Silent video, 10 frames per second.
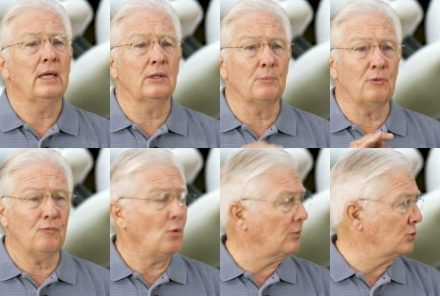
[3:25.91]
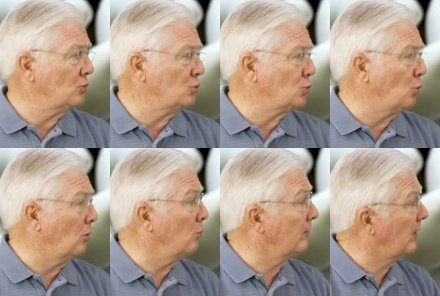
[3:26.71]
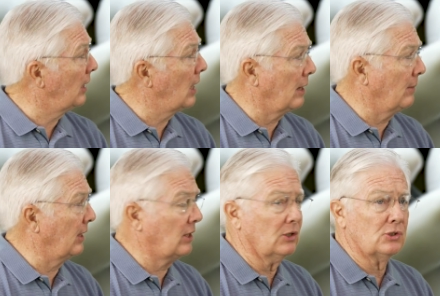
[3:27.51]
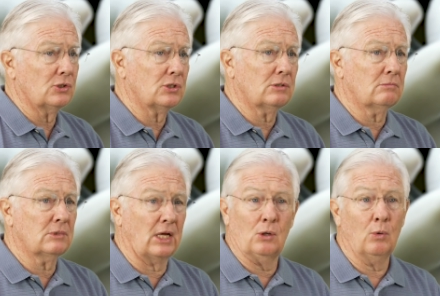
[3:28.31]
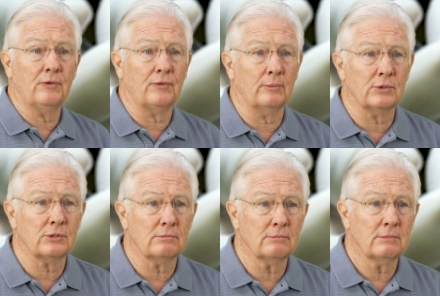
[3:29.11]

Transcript: in the performance horse world, we've had a lot of medications taken away from us.